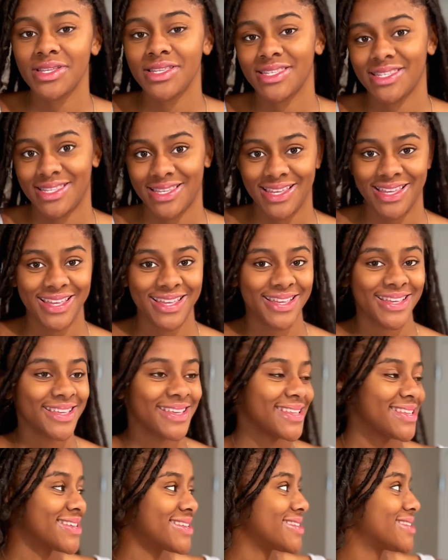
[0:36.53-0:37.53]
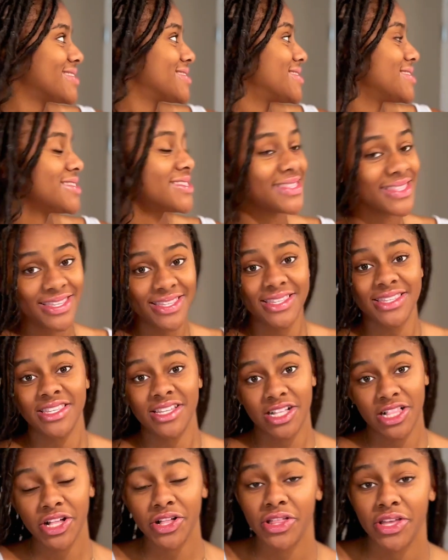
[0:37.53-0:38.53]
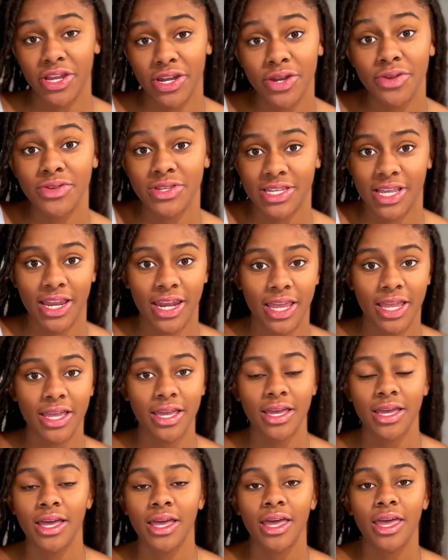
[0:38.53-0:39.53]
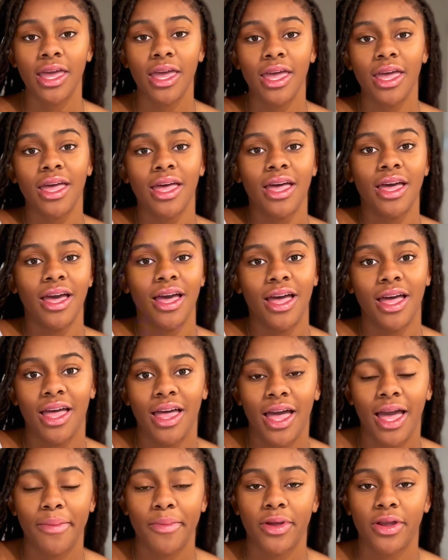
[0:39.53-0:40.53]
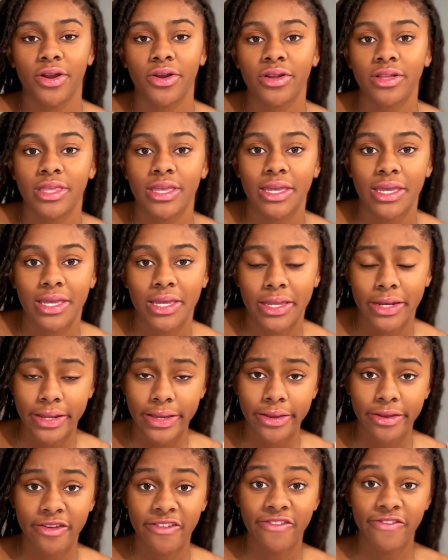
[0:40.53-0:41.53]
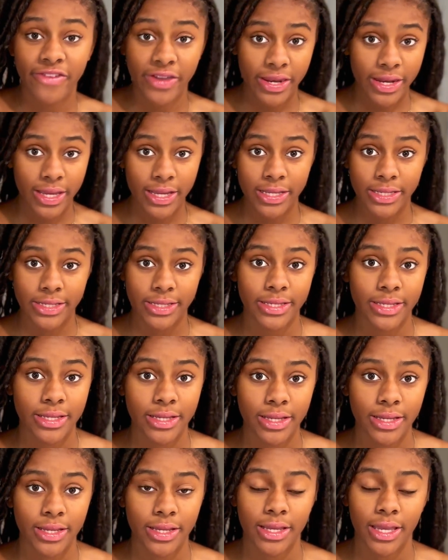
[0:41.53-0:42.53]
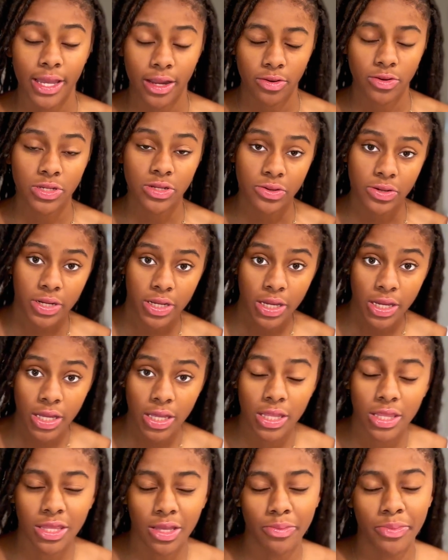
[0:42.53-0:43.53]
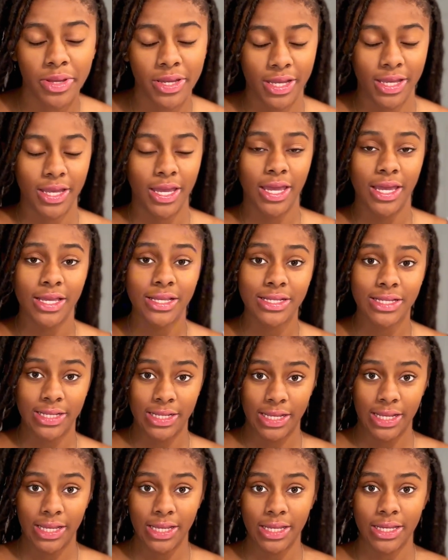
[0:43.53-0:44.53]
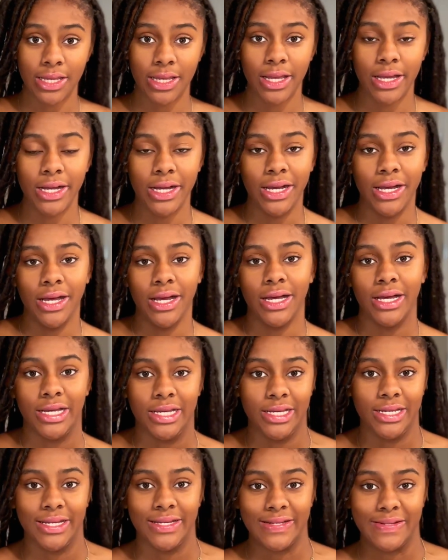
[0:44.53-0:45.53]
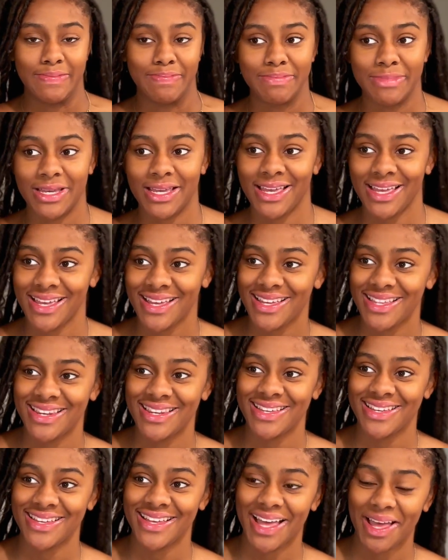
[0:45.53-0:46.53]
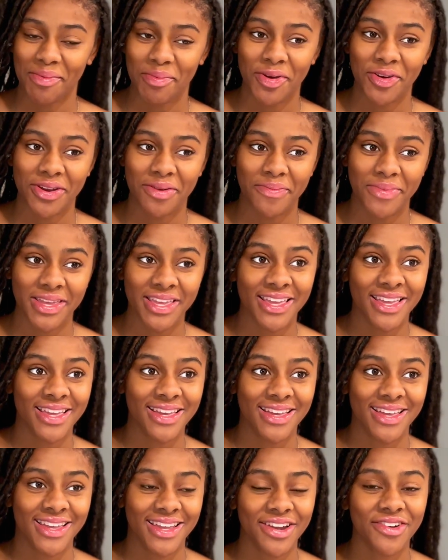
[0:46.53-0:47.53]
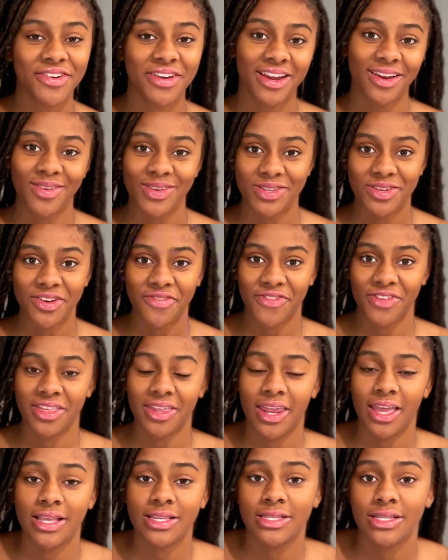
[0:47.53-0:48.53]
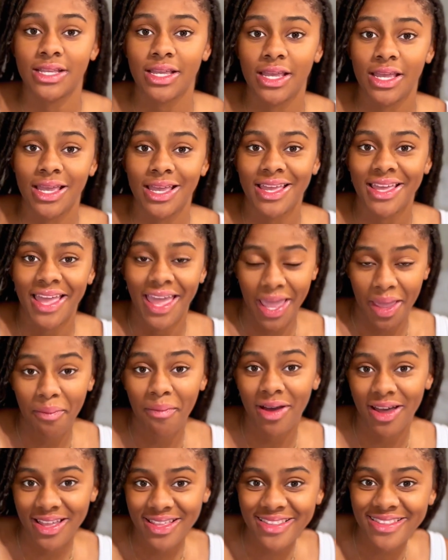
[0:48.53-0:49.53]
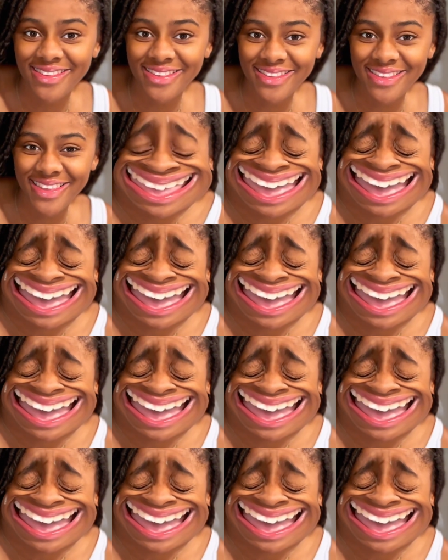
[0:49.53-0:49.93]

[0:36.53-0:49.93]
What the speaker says: see, this is clearly a new setting. I'm currently in Phoenix, Arizona, the big AZ. And I'm gonna be here in Arizona for the next 8 months.